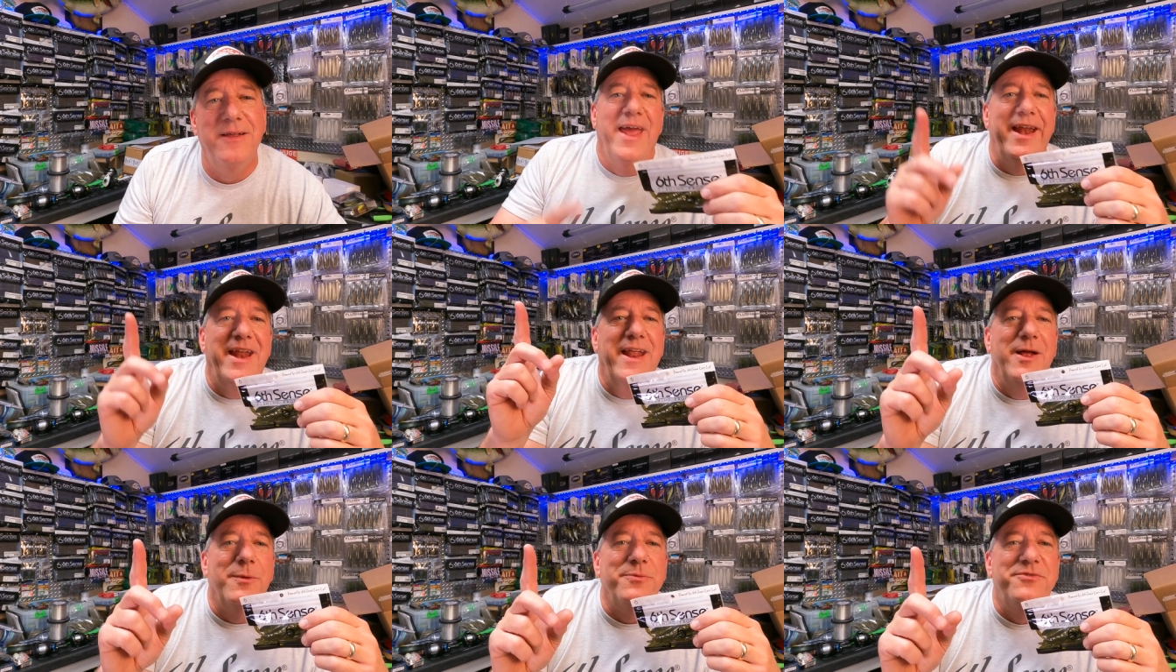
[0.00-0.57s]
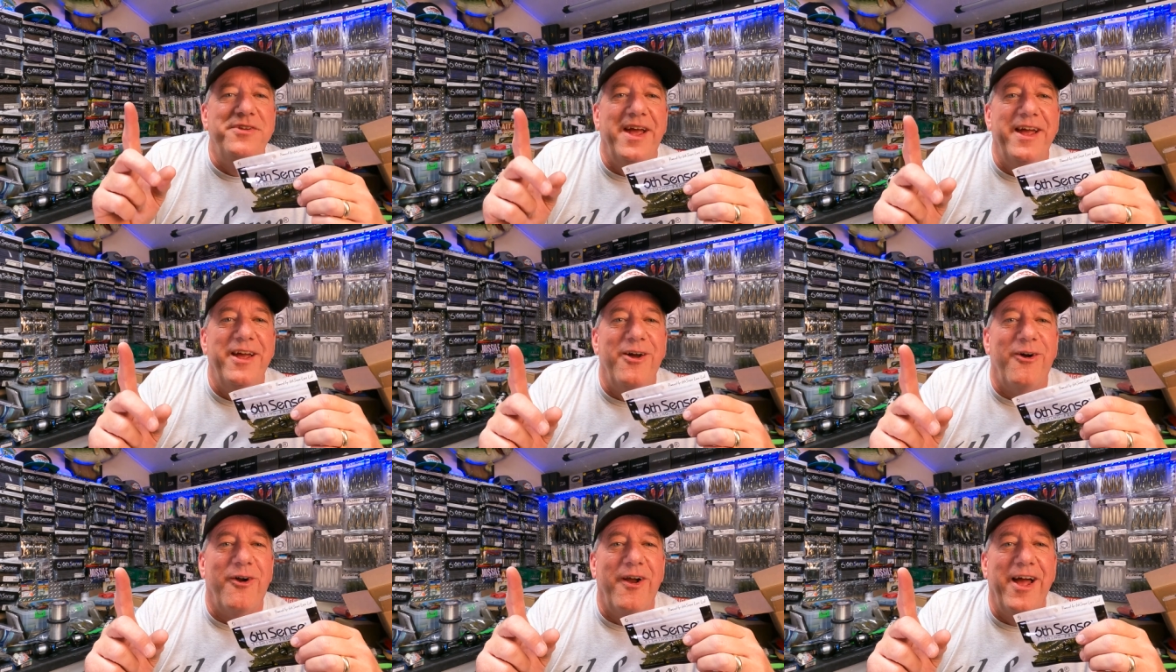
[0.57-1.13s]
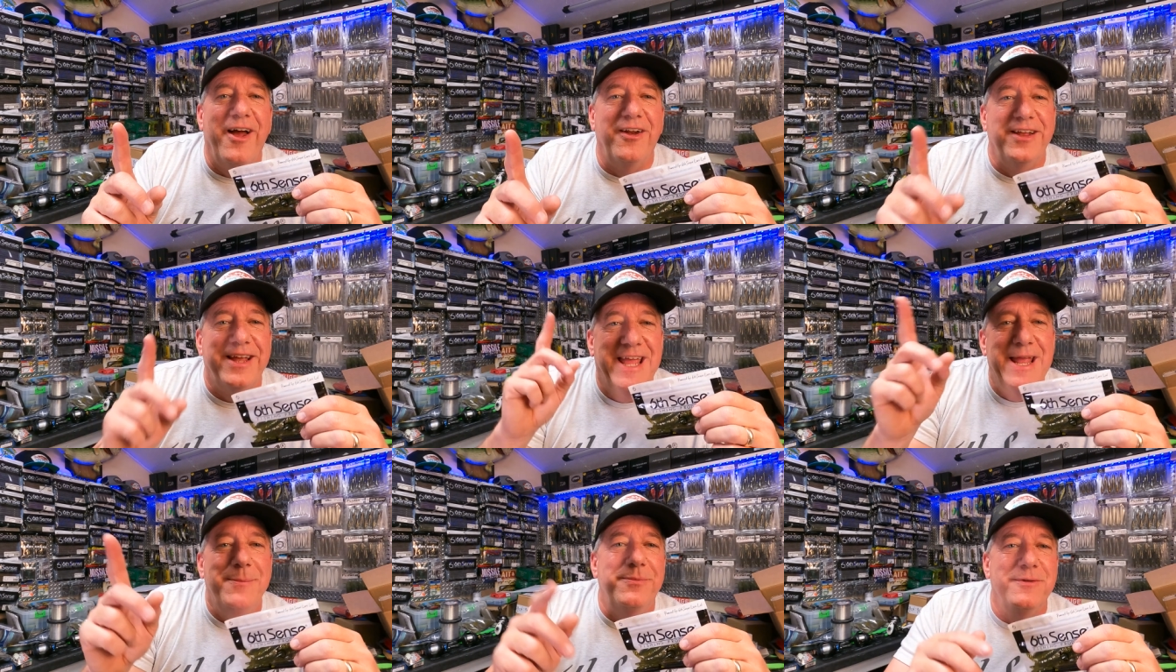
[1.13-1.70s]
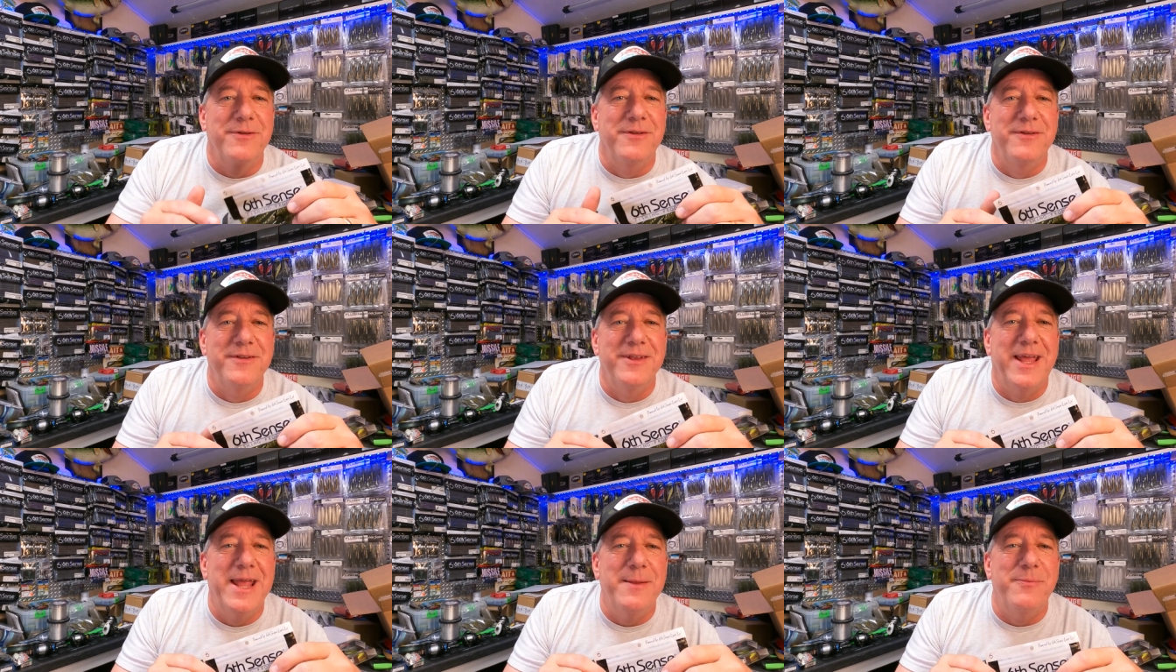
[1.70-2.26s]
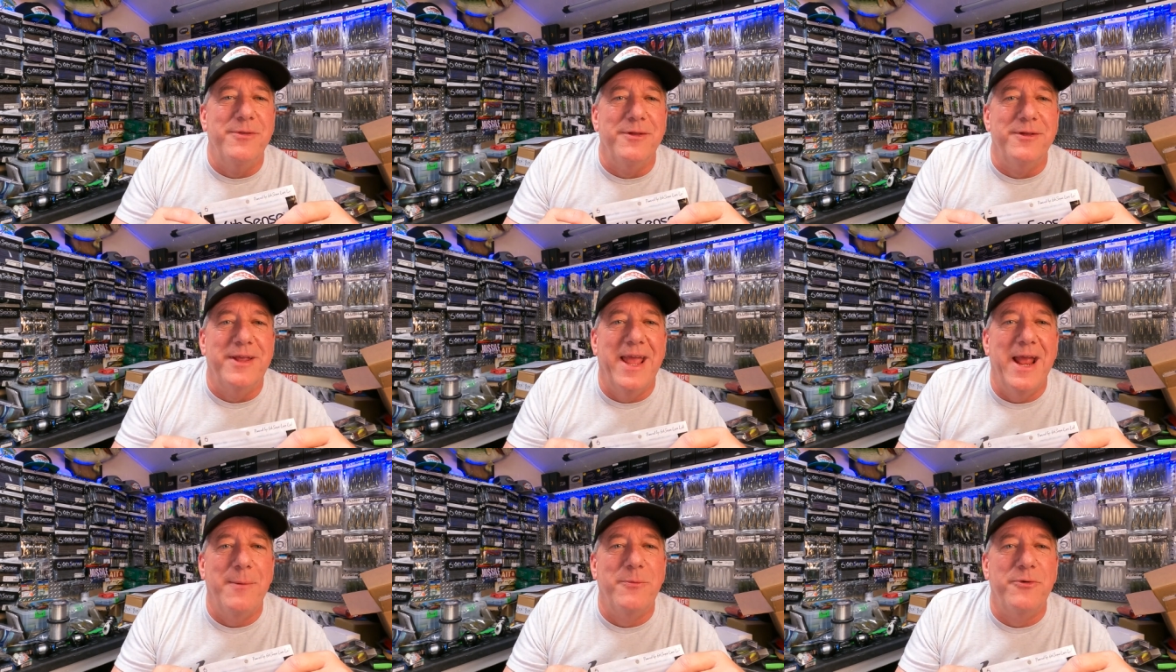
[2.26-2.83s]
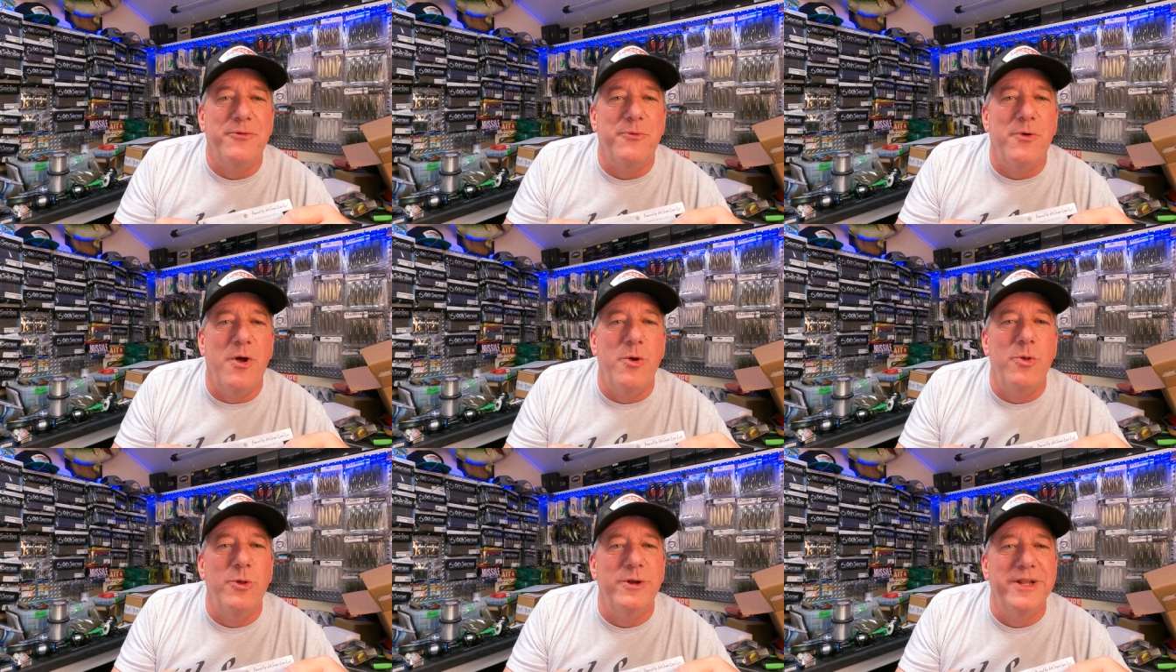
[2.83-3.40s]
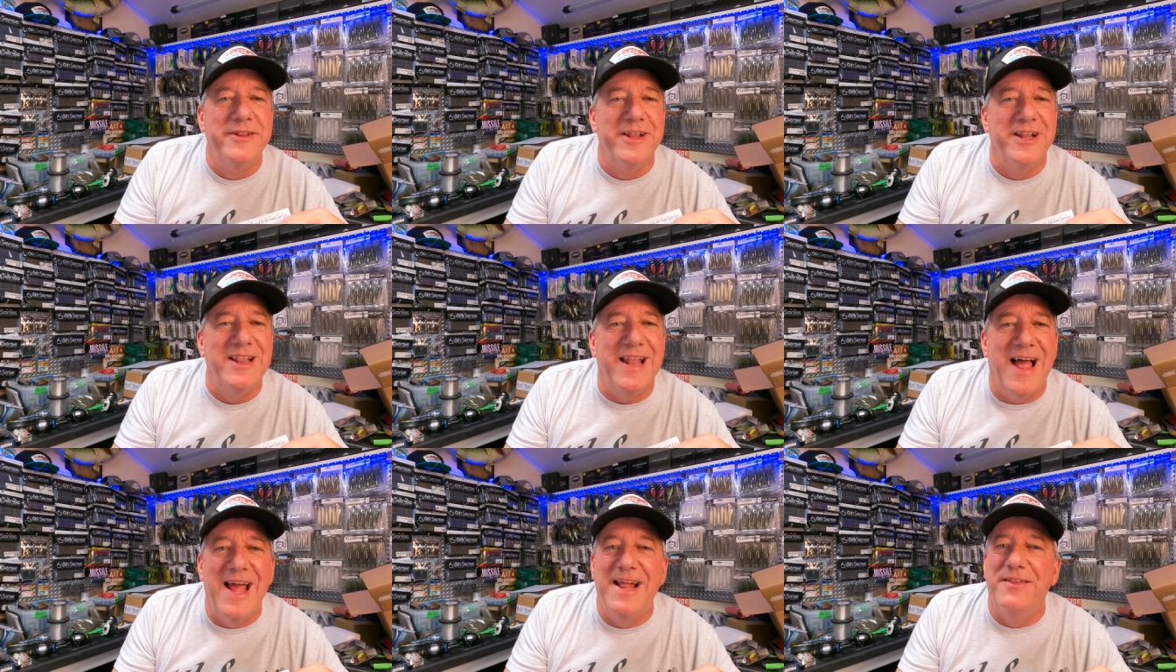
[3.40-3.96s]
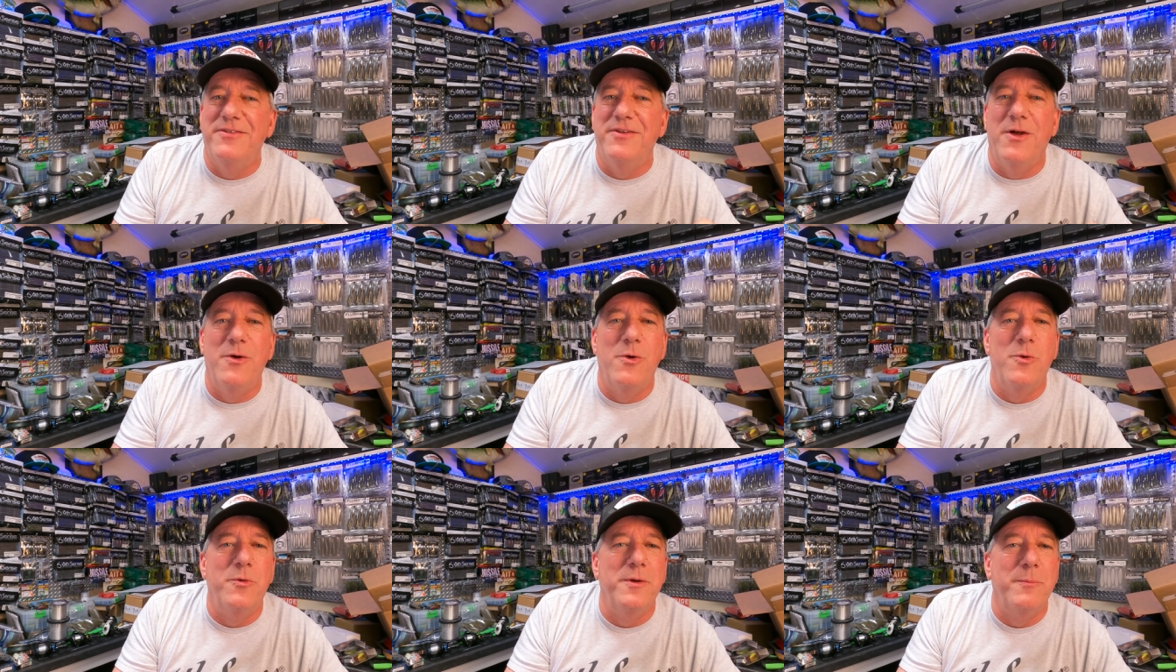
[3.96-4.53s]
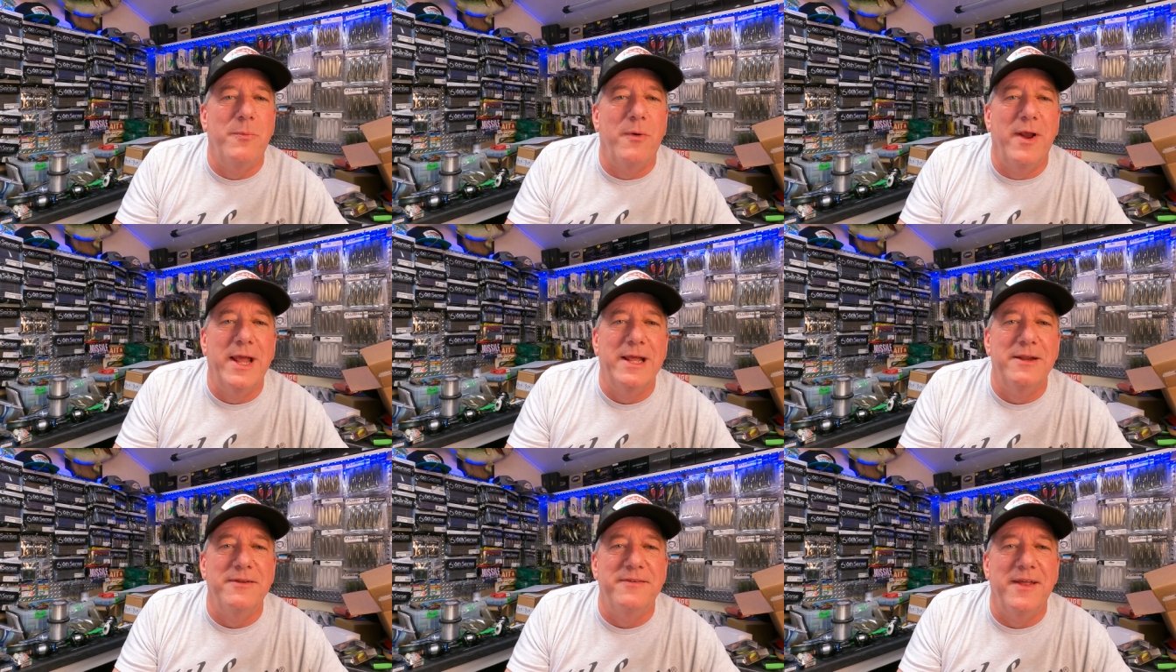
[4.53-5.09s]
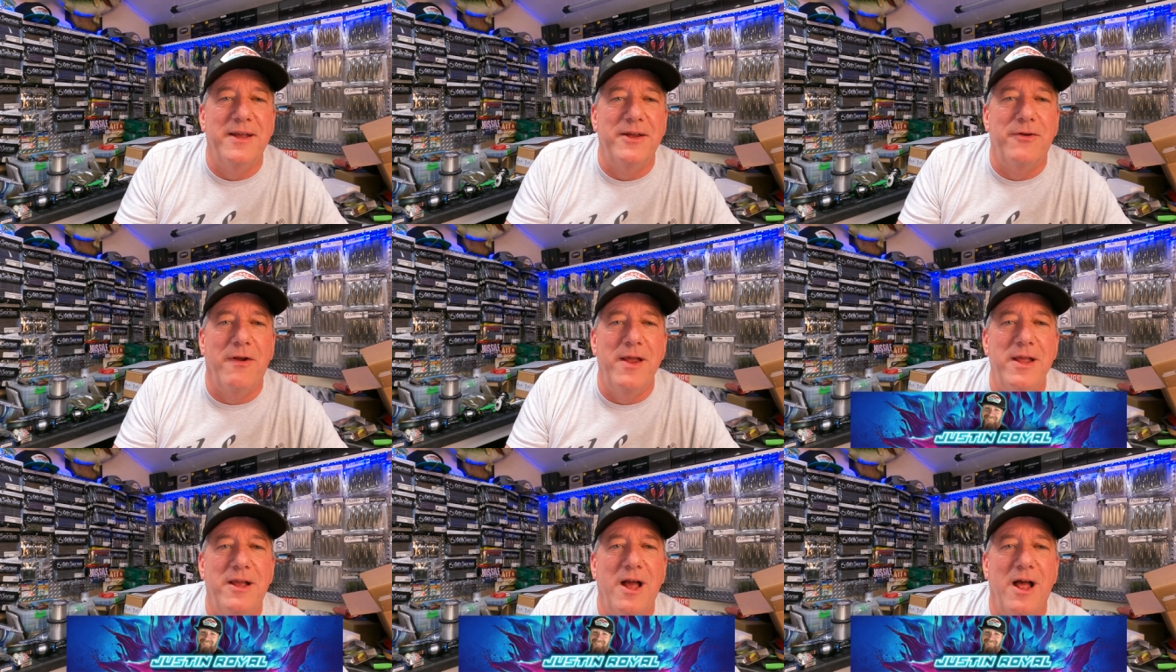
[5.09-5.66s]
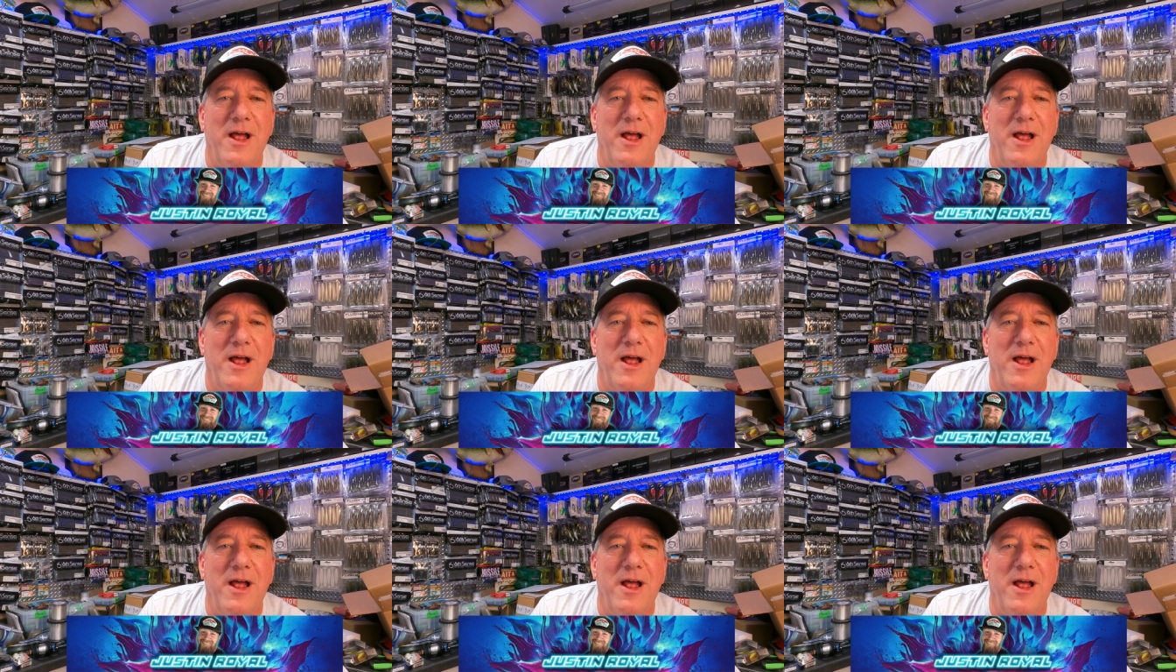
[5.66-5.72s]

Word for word: And it helps JR out to keep the cameras rolling and the lights on and bringing us that great